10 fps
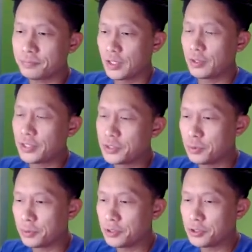Okay, so
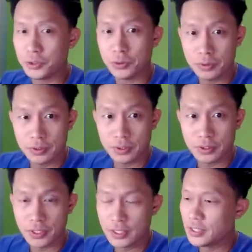what I'm going to do
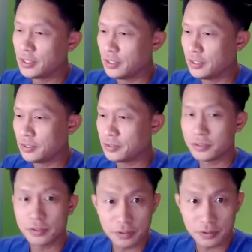
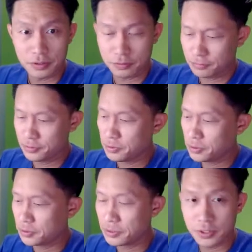is, if you
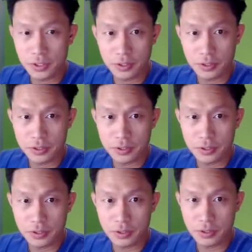can see this,
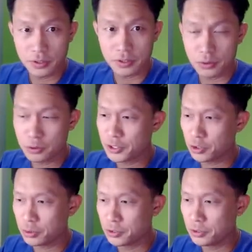is go to my
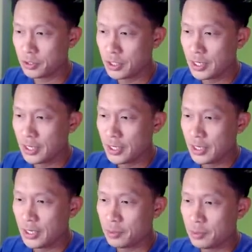terminal.
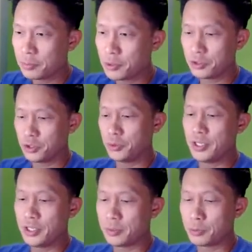And what I'm going to do
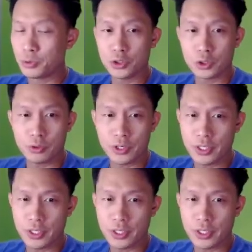is I'm going to create